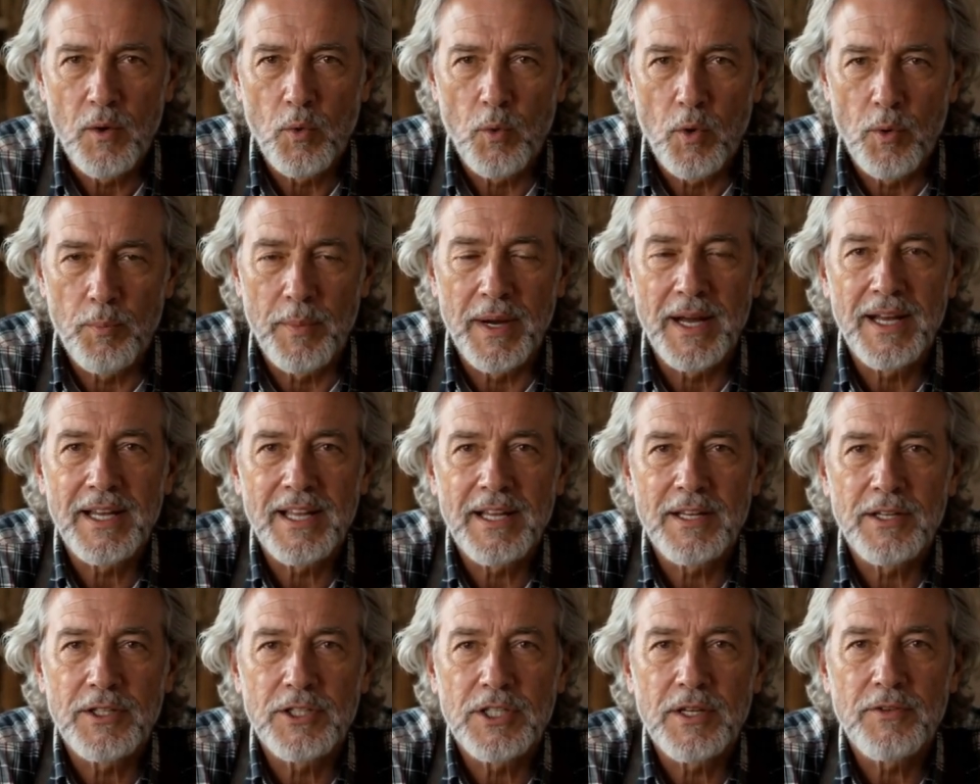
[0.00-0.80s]
were
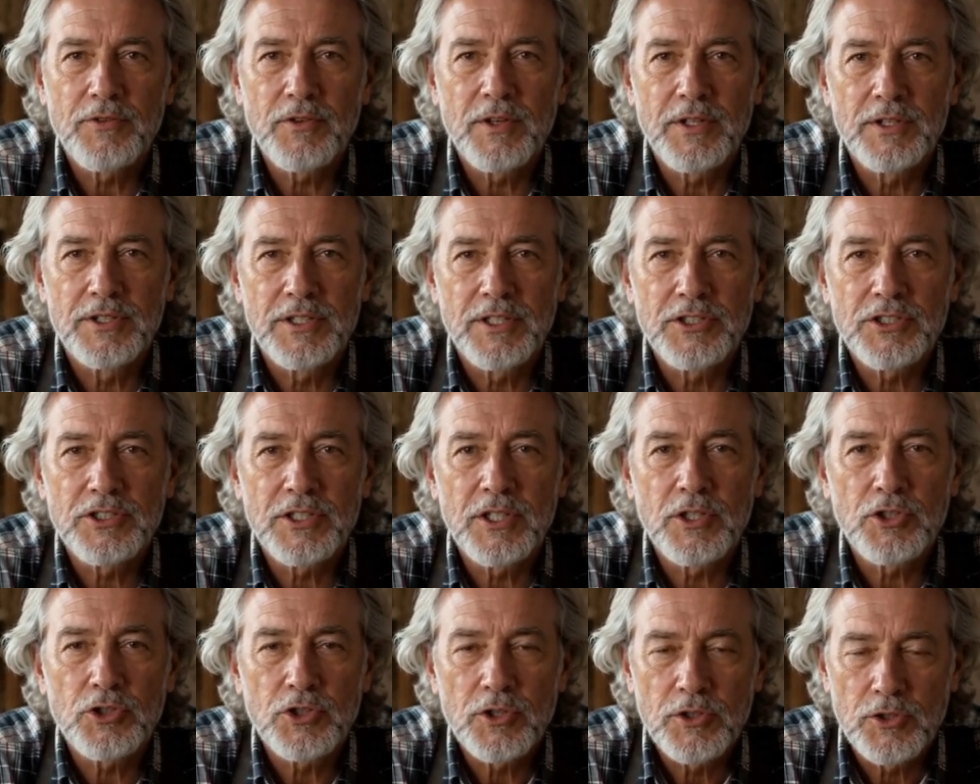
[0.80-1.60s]
making different
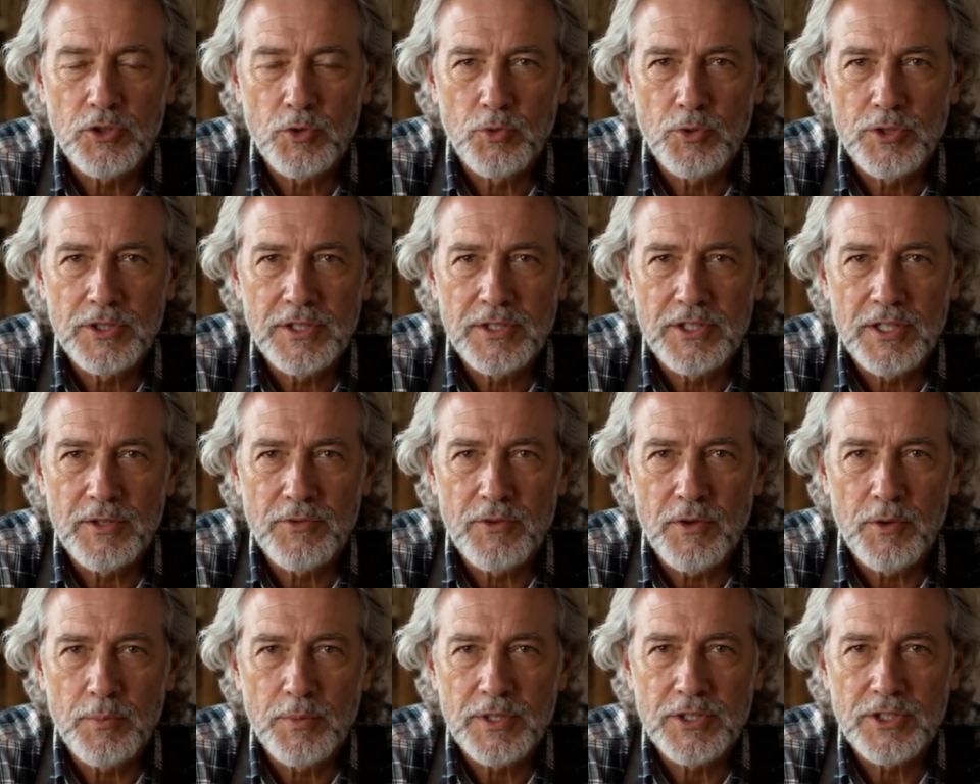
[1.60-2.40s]
decisions with
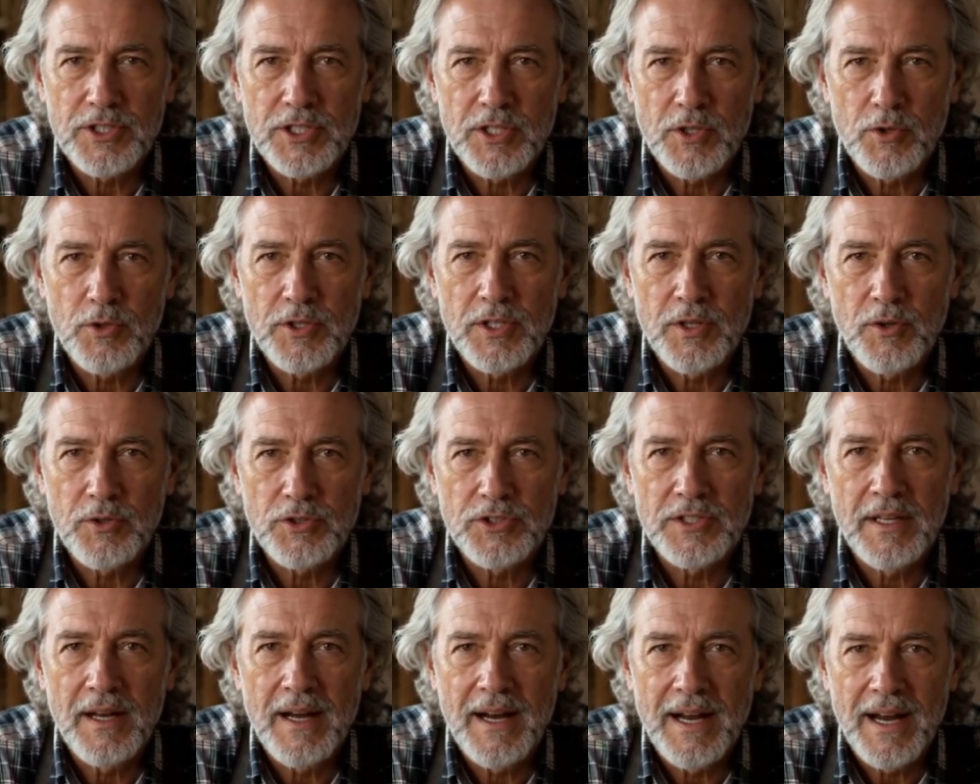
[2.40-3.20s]
different
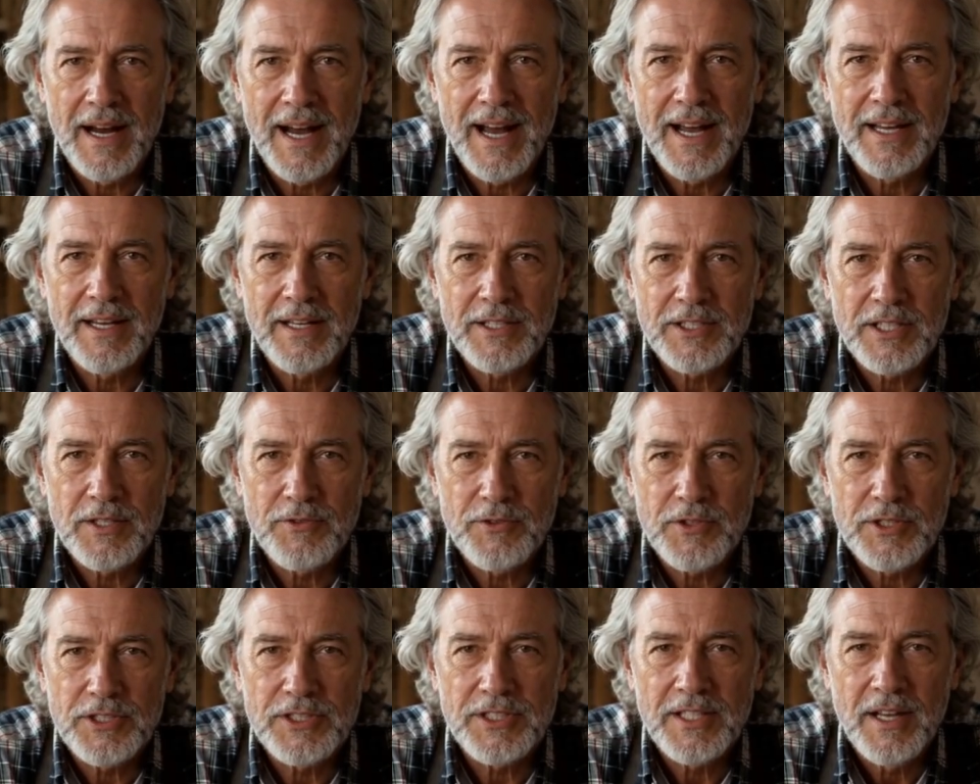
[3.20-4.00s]
materials and a
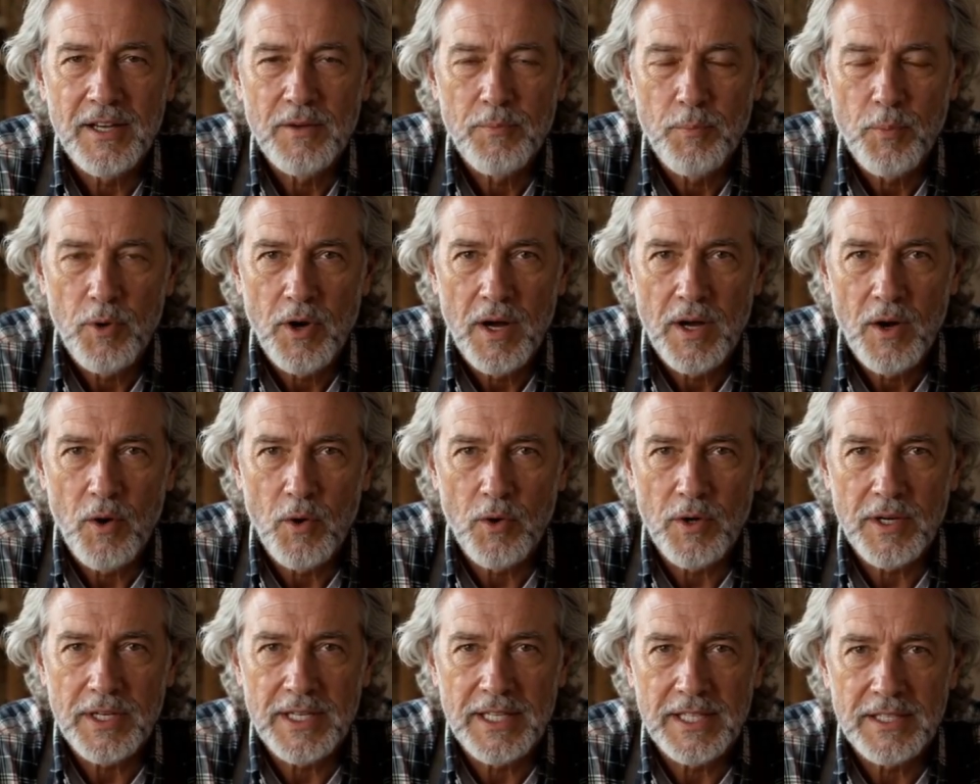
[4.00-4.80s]
different set of
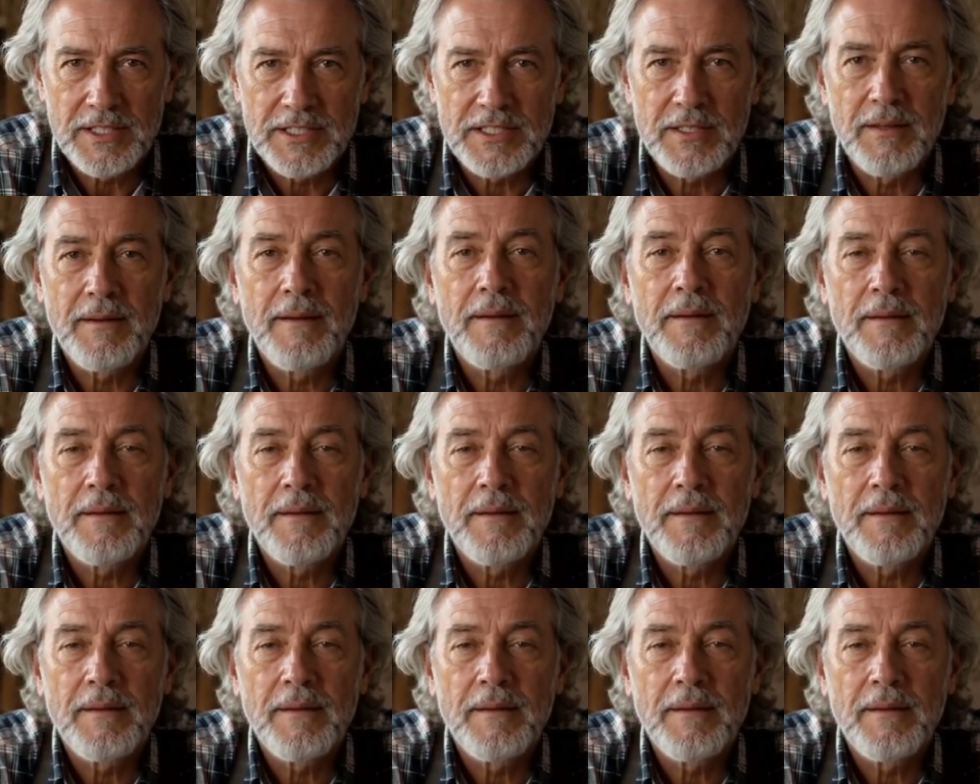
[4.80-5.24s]
priorities.